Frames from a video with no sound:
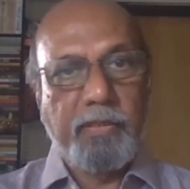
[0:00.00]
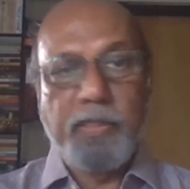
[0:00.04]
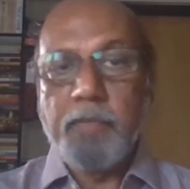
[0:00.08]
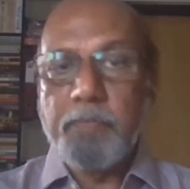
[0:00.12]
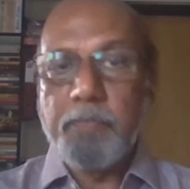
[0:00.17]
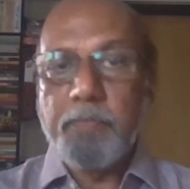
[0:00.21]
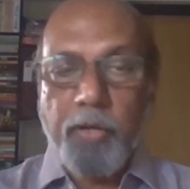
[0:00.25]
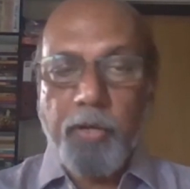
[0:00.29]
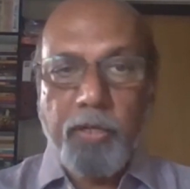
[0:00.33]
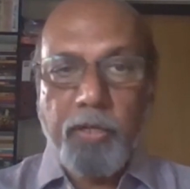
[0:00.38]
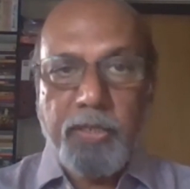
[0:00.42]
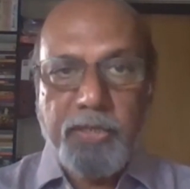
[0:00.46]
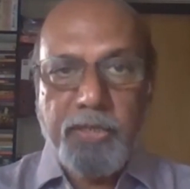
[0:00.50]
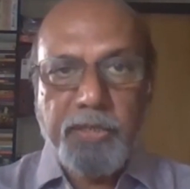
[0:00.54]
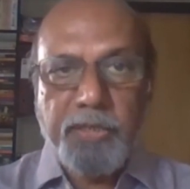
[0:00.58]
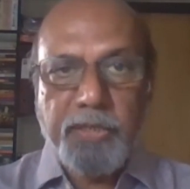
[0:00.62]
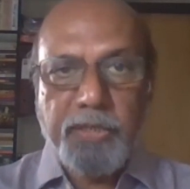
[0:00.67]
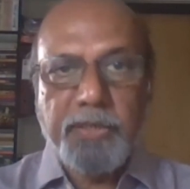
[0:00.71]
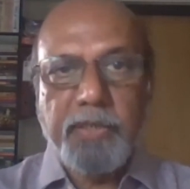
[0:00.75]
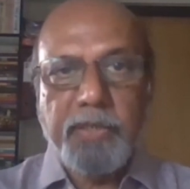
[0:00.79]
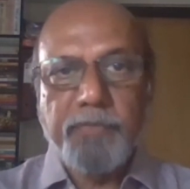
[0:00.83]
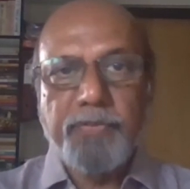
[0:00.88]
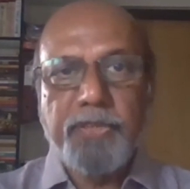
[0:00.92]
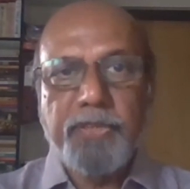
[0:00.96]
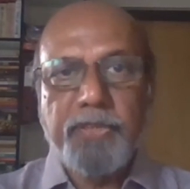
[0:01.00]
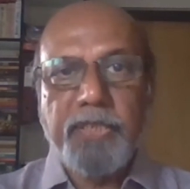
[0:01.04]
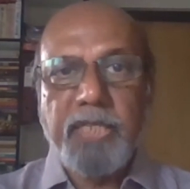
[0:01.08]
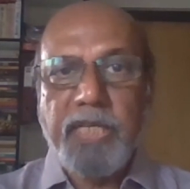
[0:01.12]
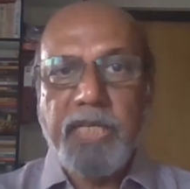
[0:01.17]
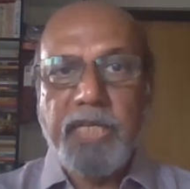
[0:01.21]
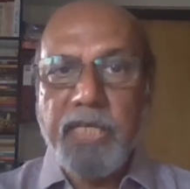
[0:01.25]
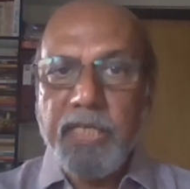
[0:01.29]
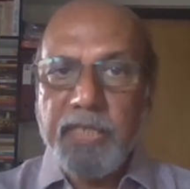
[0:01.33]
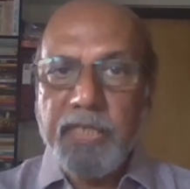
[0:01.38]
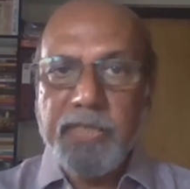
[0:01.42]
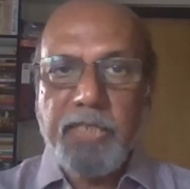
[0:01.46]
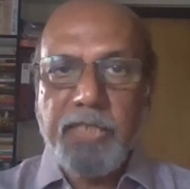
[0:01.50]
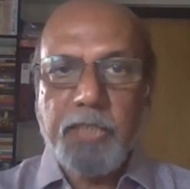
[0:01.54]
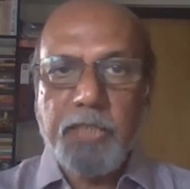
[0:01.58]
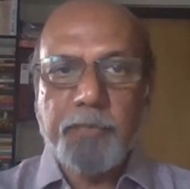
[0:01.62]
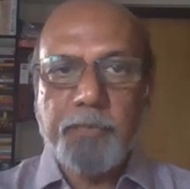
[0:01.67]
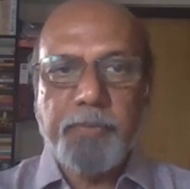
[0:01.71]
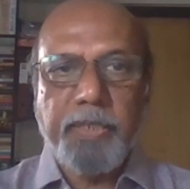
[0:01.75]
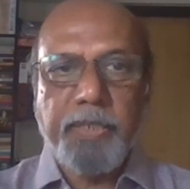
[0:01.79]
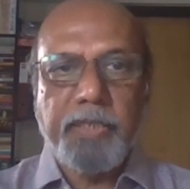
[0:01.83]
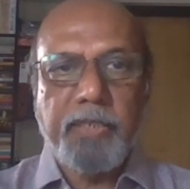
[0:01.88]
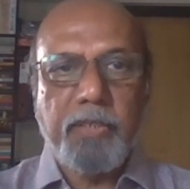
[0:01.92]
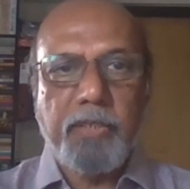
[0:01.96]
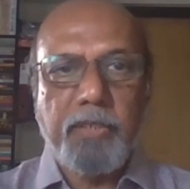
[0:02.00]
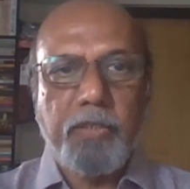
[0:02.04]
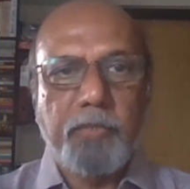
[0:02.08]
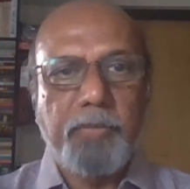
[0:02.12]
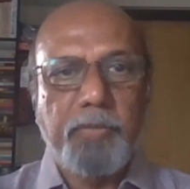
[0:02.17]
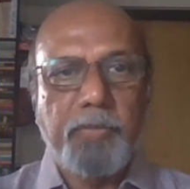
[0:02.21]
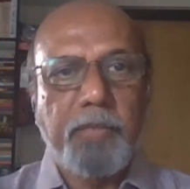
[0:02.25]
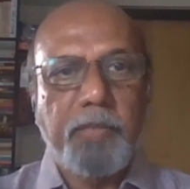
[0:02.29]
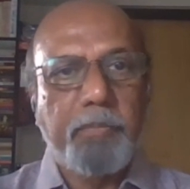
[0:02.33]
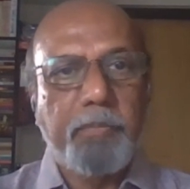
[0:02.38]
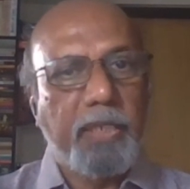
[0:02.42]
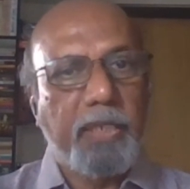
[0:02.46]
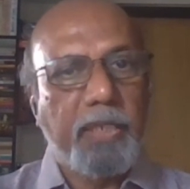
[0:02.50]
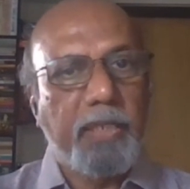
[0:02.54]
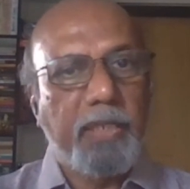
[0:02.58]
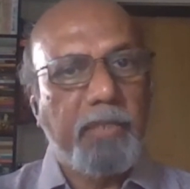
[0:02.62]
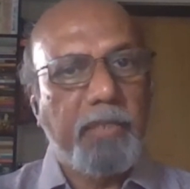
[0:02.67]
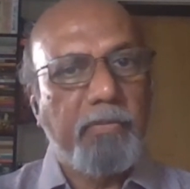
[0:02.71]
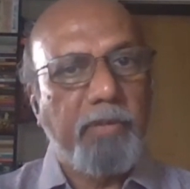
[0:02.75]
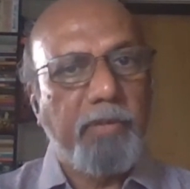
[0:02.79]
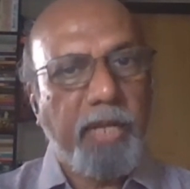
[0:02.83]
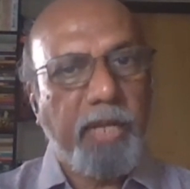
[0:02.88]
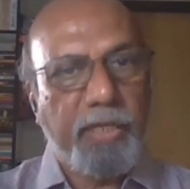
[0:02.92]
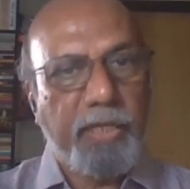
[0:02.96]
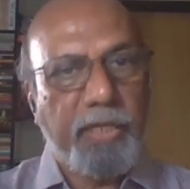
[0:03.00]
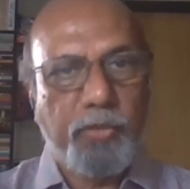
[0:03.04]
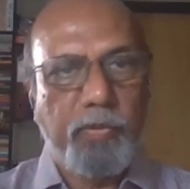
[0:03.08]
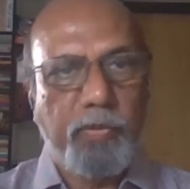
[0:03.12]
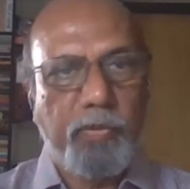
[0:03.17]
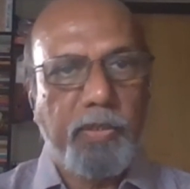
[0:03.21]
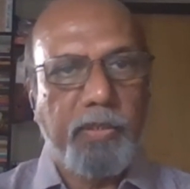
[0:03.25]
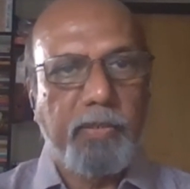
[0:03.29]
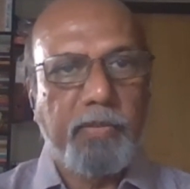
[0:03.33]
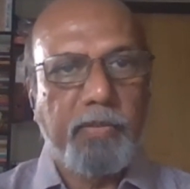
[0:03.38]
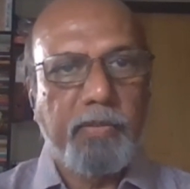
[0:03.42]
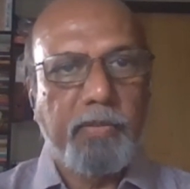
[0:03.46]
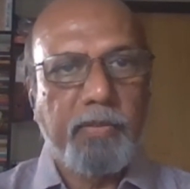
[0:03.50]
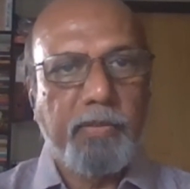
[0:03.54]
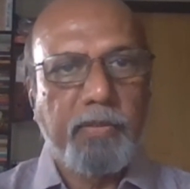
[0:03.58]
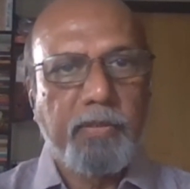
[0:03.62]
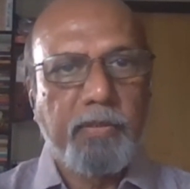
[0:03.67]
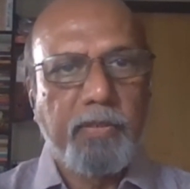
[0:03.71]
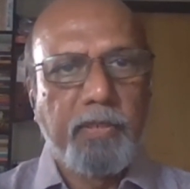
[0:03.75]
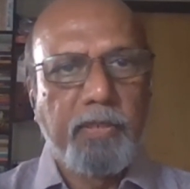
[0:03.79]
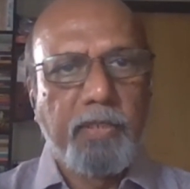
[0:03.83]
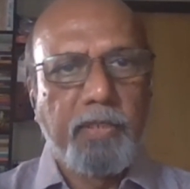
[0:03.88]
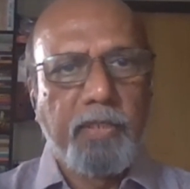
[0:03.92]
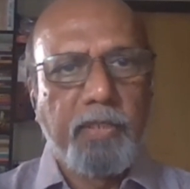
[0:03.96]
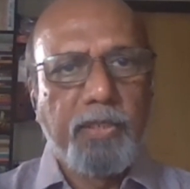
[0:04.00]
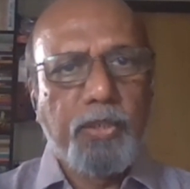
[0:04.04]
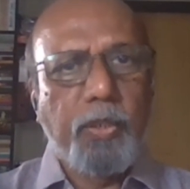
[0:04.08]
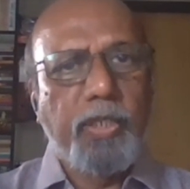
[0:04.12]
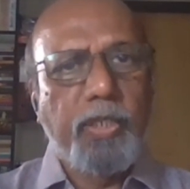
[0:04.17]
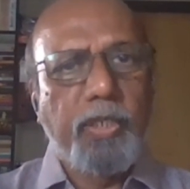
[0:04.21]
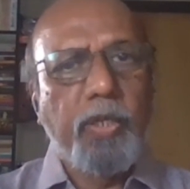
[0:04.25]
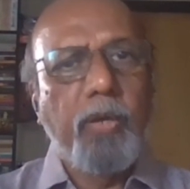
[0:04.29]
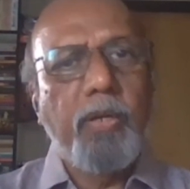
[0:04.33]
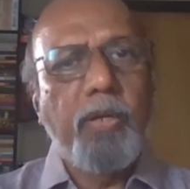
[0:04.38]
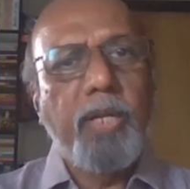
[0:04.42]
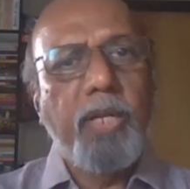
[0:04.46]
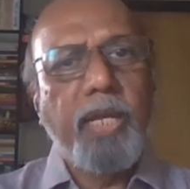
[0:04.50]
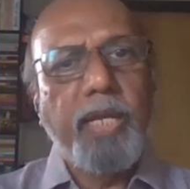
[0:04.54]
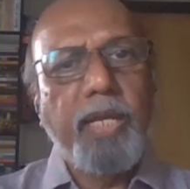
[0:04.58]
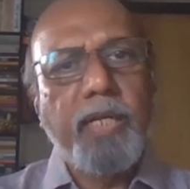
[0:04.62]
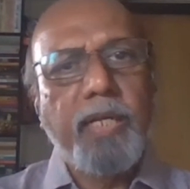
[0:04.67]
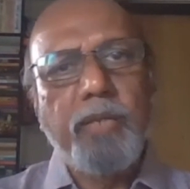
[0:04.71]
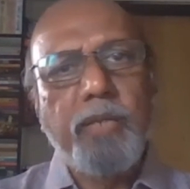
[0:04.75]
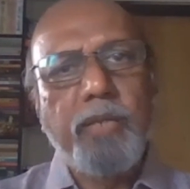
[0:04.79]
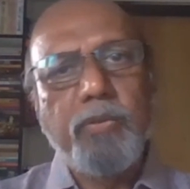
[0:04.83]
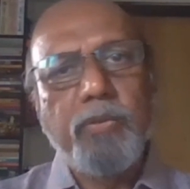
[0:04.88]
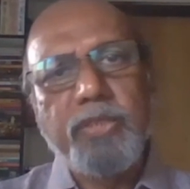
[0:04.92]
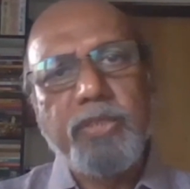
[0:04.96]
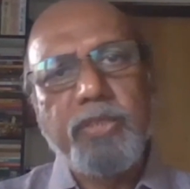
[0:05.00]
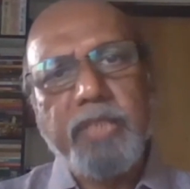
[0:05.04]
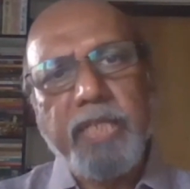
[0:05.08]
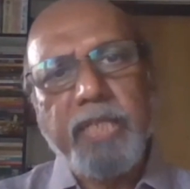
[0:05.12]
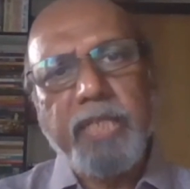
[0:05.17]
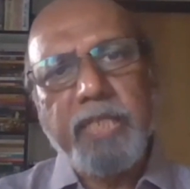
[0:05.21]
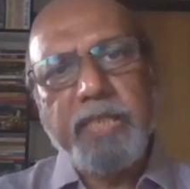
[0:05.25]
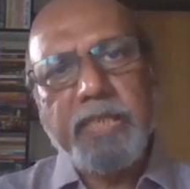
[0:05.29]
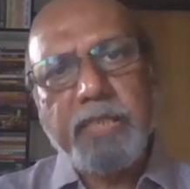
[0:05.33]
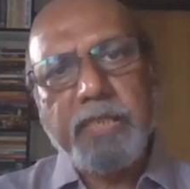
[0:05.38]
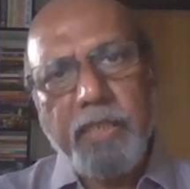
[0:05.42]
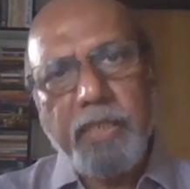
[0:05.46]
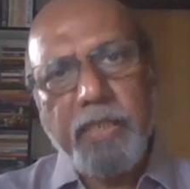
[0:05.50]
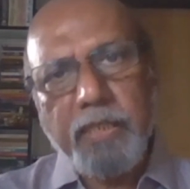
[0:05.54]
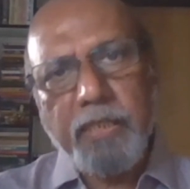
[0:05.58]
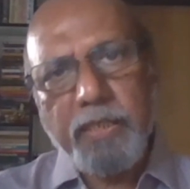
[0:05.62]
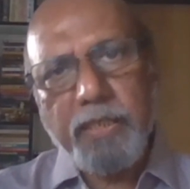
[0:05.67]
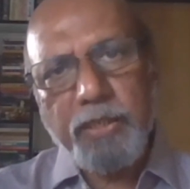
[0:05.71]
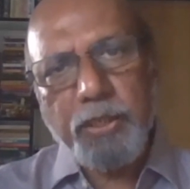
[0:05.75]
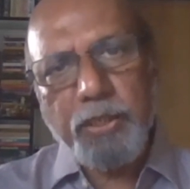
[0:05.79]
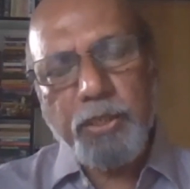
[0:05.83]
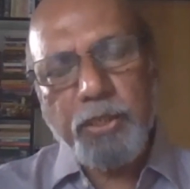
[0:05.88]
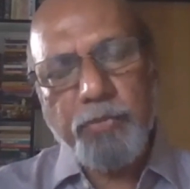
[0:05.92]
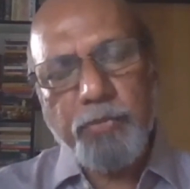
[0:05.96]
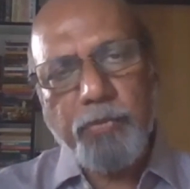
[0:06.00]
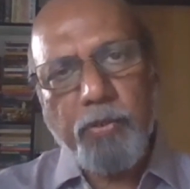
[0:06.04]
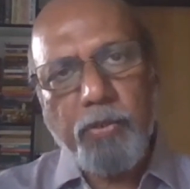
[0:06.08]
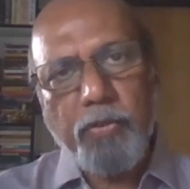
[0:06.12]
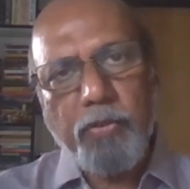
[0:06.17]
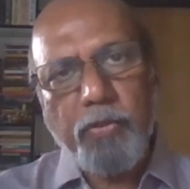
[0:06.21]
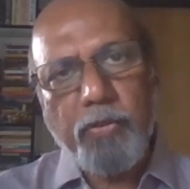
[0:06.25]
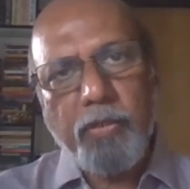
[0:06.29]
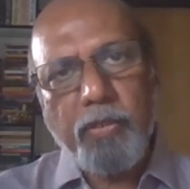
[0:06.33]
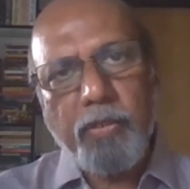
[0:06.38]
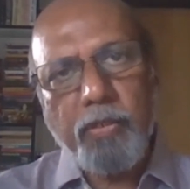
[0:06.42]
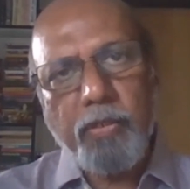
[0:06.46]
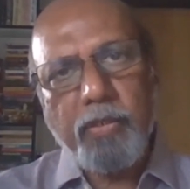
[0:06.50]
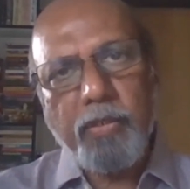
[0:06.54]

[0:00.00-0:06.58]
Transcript: The policy shifts is expected to be pretty gradual. So, in all likelihoods, it is curtains for